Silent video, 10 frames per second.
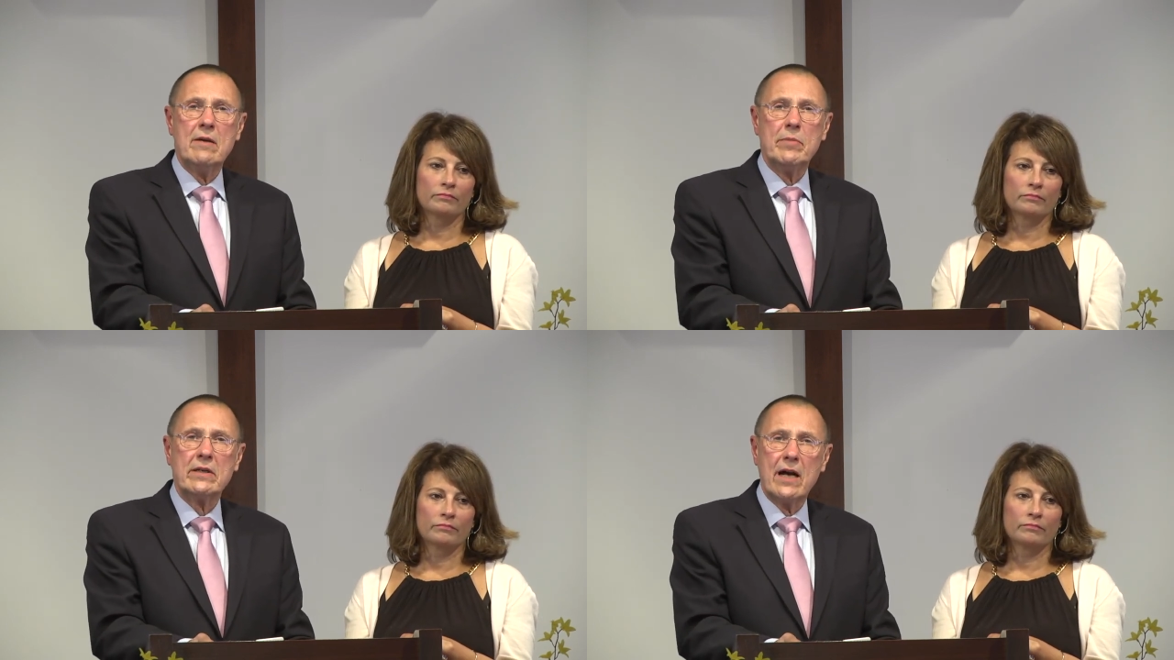
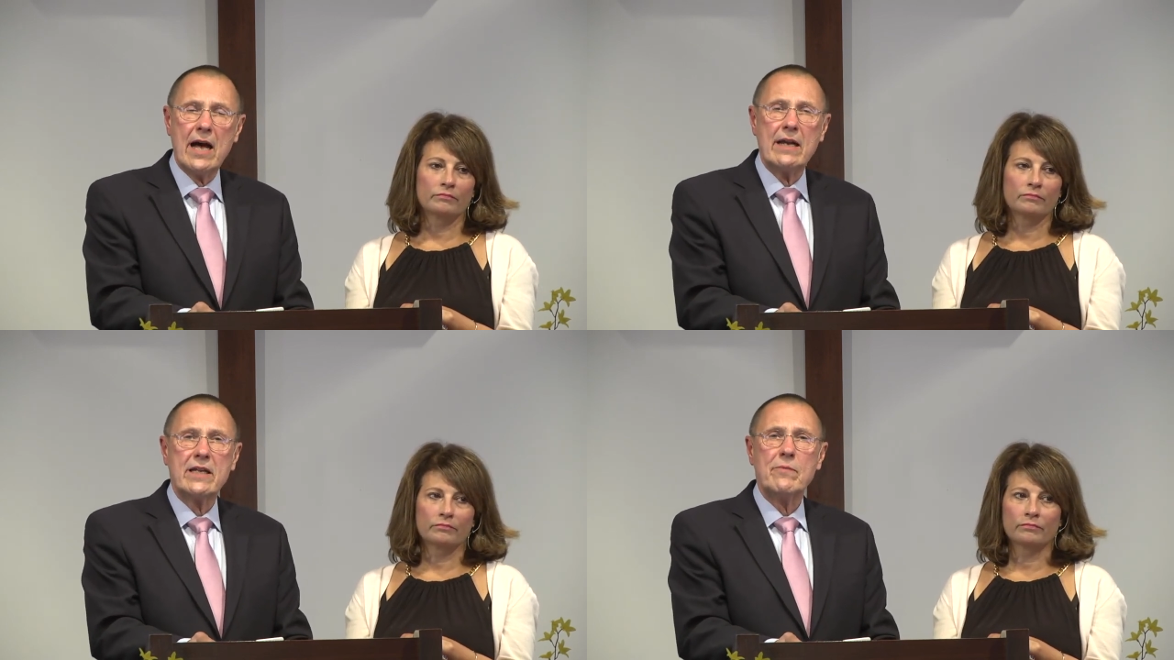Speaker 1: But
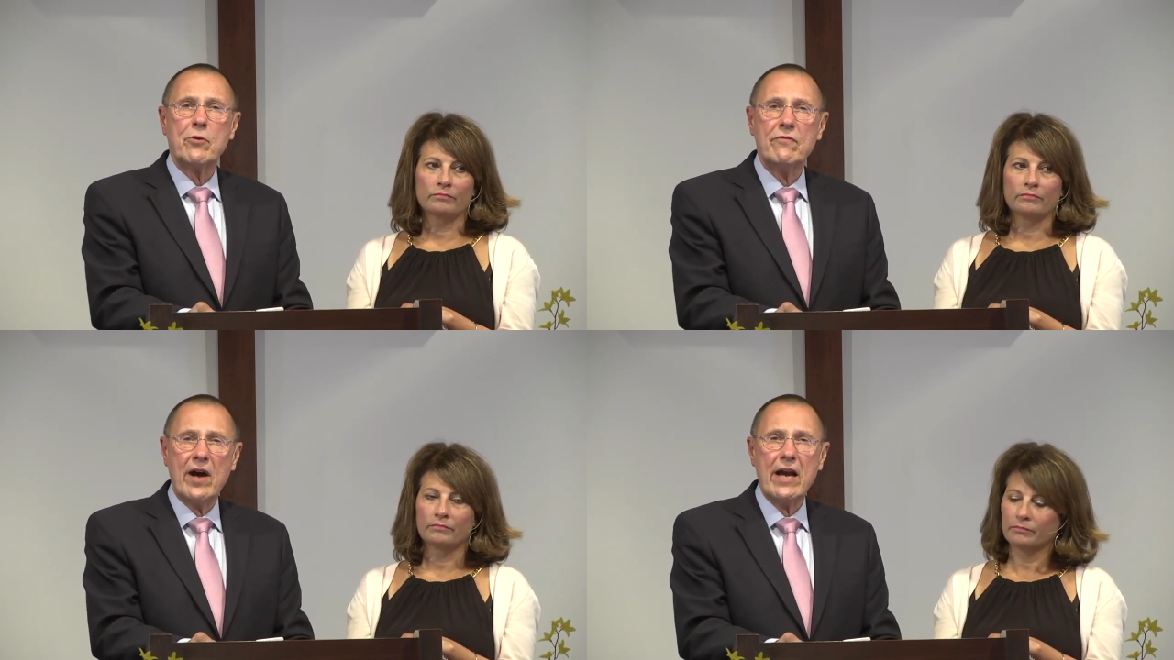God can
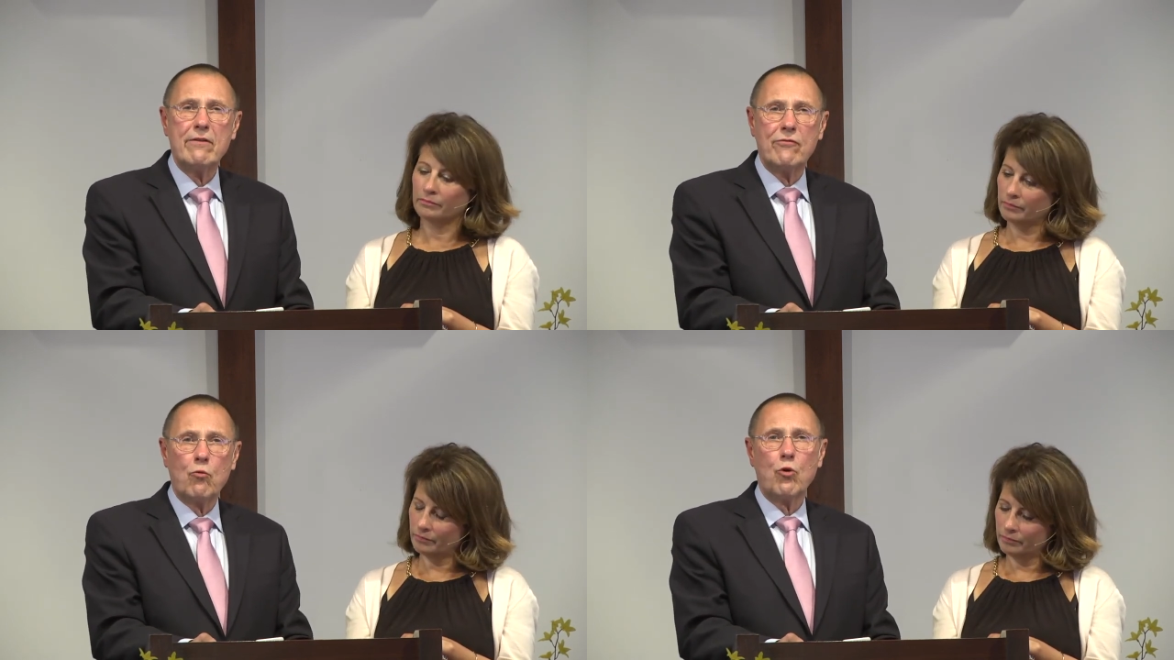provide
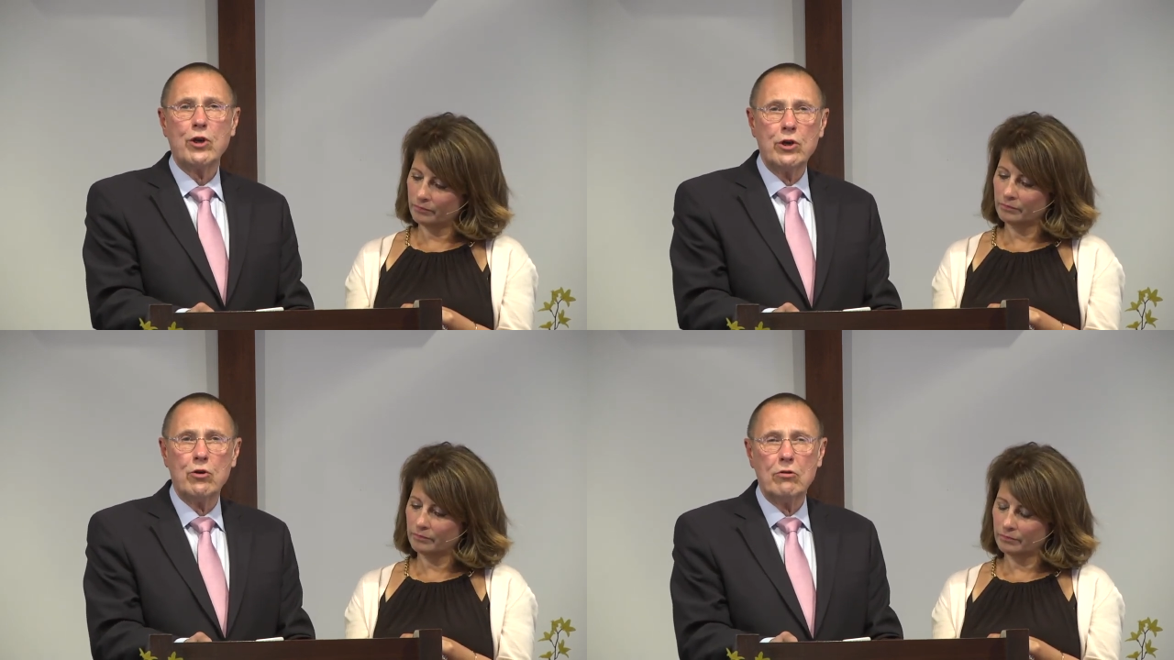for
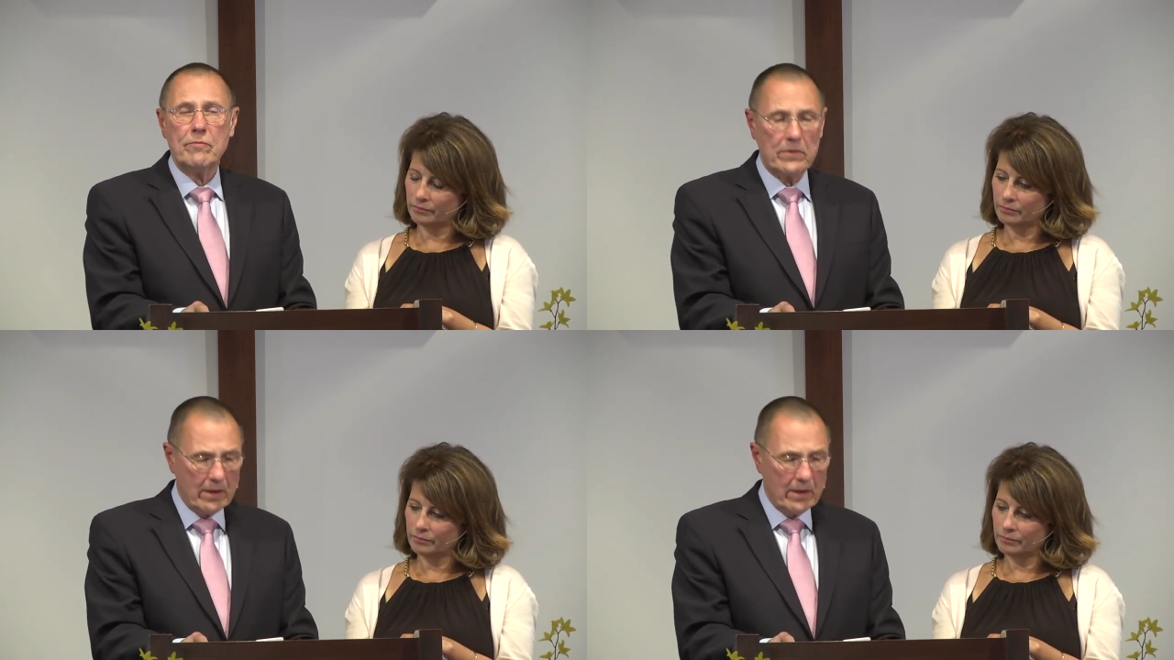you.